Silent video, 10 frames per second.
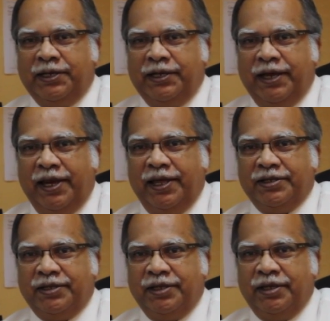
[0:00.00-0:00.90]
certain
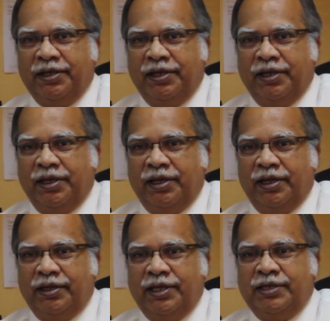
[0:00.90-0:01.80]
areas.
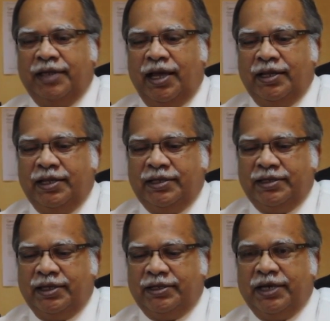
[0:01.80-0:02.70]
This
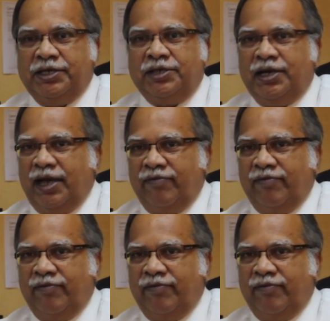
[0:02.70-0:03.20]
is your traditional